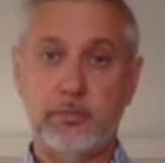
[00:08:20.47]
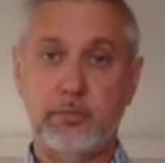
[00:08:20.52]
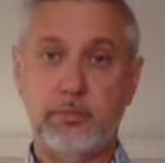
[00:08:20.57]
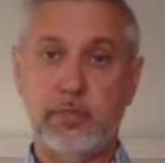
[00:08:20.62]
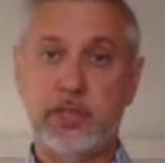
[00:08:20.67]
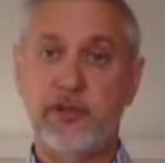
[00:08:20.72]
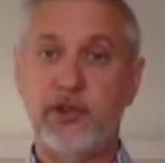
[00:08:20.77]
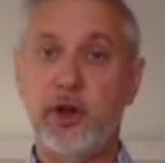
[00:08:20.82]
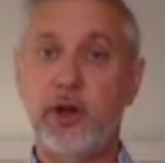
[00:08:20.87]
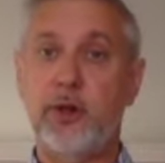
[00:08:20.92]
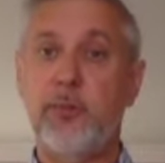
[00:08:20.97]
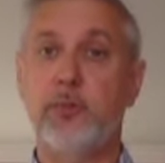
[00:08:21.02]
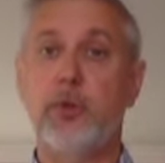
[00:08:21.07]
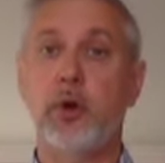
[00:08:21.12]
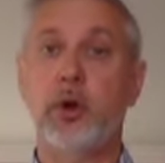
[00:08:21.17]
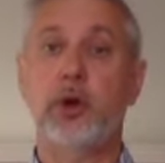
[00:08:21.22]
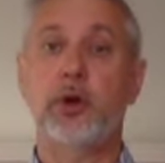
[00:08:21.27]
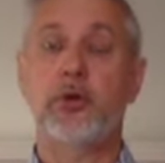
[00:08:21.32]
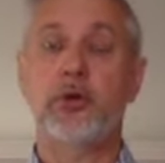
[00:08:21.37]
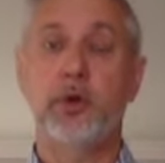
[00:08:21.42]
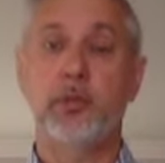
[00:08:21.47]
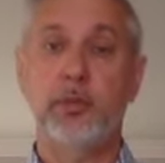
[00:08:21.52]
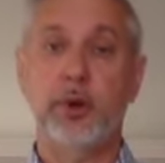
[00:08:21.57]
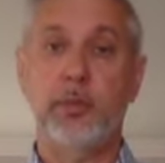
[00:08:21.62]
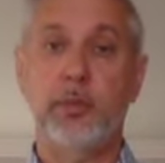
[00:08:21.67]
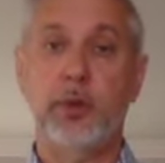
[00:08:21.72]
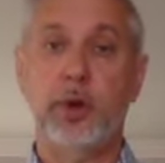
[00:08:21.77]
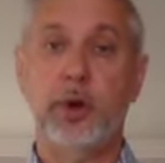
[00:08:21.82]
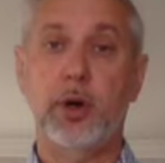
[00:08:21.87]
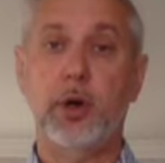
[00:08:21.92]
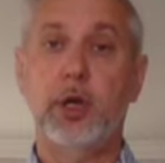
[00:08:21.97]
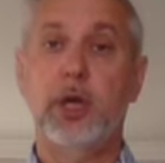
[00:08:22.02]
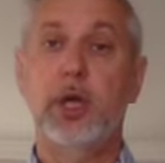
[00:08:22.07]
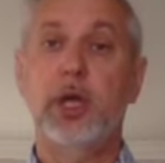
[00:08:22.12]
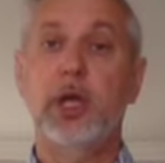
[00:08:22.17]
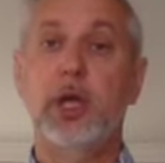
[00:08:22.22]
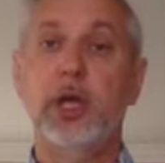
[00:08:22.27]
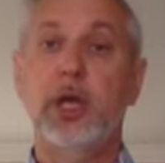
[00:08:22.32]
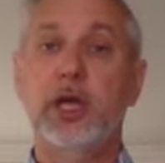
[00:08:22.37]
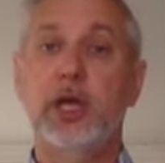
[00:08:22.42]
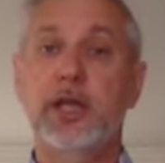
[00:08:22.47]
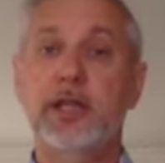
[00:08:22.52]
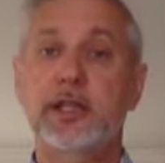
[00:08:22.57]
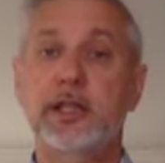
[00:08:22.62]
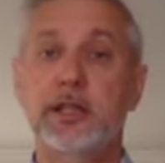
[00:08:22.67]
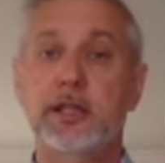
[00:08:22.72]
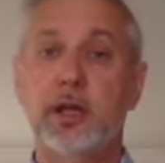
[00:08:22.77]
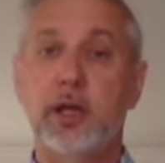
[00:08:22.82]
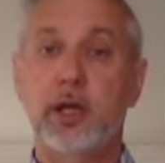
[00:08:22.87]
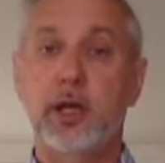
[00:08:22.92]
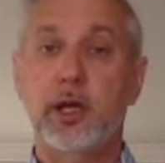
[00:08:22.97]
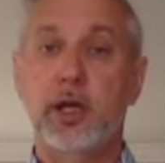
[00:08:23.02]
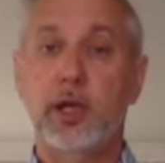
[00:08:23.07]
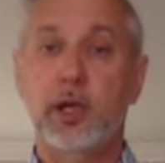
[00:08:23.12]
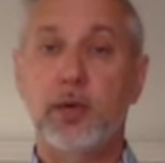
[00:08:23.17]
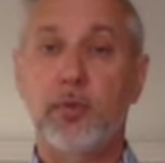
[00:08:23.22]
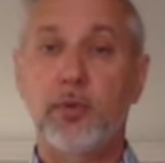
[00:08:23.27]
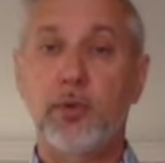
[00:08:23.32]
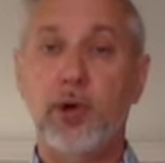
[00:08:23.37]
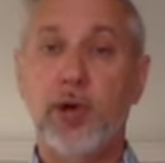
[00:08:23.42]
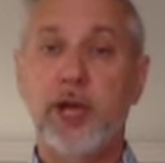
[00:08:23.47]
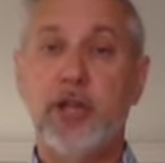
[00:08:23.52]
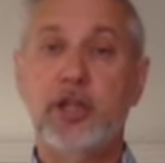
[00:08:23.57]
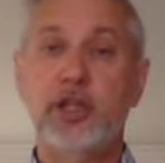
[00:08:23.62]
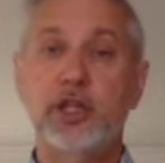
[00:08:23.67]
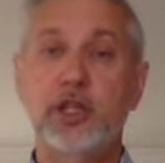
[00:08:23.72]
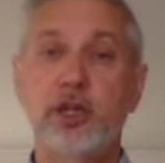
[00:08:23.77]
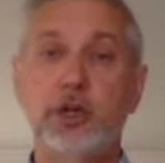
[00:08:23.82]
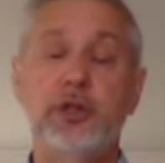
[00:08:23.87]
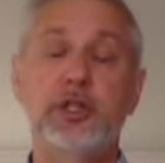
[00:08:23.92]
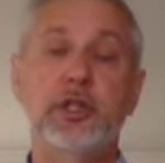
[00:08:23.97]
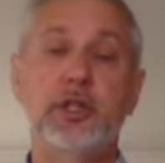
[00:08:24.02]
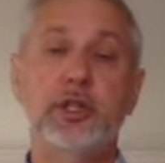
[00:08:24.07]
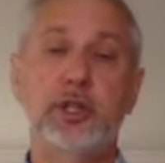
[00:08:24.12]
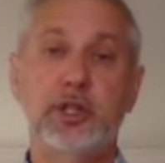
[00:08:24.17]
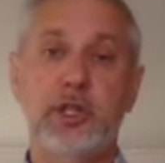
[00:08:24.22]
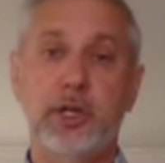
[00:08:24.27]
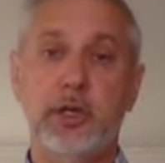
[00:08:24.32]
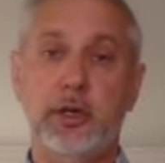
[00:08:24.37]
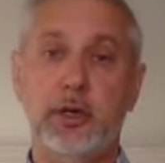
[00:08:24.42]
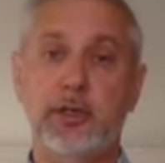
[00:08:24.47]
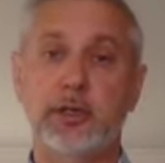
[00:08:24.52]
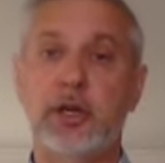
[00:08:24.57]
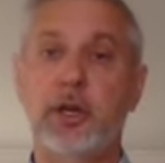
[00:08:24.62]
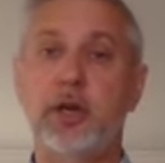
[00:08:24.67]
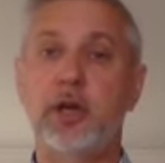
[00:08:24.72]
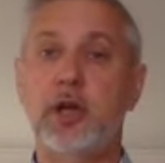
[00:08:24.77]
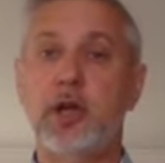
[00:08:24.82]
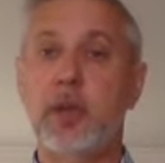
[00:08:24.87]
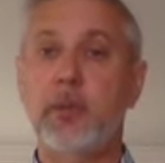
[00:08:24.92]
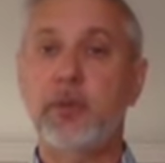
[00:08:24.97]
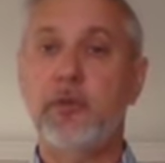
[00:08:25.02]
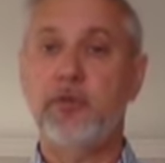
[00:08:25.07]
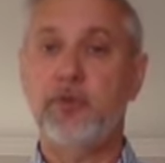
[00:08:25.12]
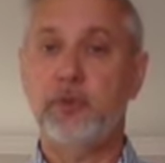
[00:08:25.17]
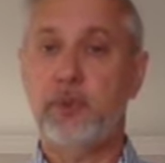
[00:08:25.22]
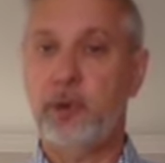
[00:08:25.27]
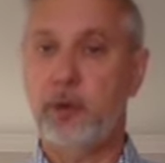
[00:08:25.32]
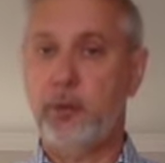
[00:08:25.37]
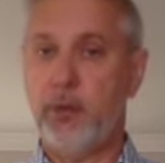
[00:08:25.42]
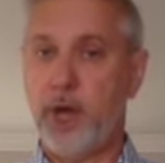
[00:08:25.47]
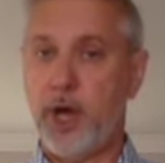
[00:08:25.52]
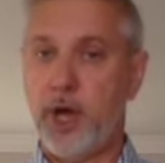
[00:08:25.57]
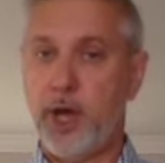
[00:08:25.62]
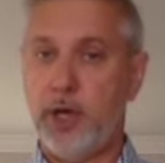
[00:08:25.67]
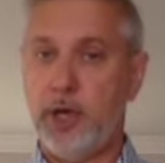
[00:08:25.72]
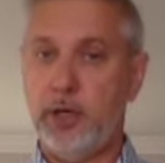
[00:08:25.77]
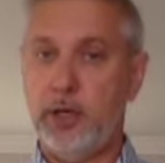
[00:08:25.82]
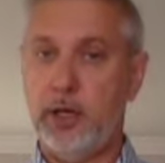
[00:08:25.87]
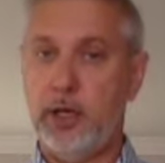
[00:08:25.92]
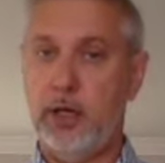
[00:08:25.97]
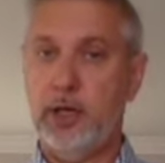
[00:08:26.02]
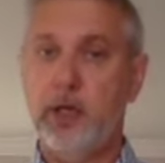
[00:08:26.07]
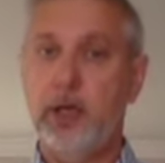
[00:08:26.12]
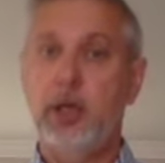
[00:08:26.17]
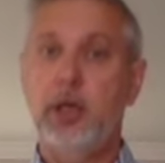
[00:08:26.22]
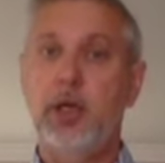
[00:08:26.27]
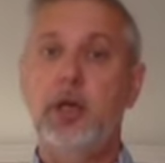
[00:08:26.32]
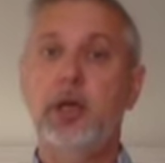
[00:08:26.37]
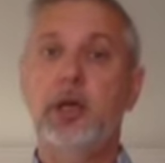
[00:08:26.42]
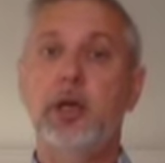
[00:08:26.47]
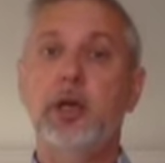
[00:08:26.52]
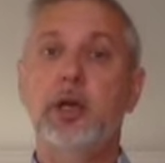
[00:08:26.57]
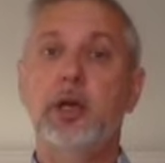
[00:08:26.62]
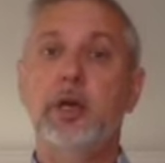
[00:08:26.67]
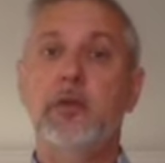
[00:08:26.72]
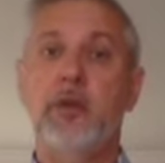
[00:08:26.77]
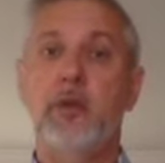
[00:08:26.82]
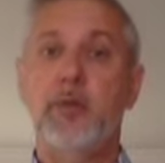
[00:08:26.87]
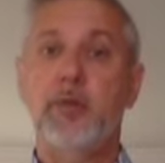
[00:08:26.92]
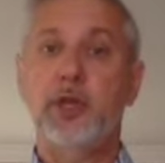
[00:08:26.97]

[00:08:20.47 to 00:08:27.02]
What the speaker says: That's very important to remember. Your brain is using the signals that are coming from your body, from